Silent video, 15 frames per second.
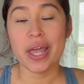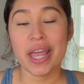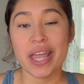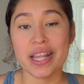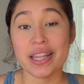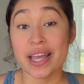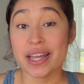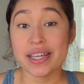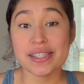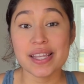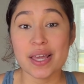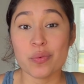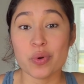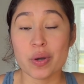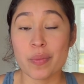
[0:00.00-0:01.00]
And like I
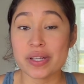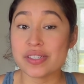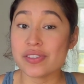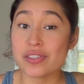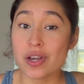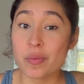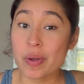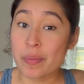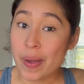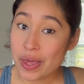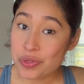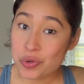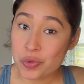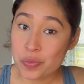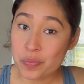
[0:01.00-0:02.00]
said, we're about to start my
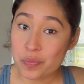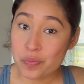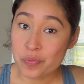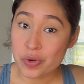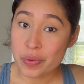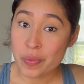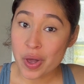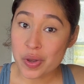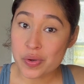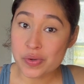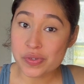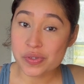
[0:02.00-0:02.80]
bathroom remodel.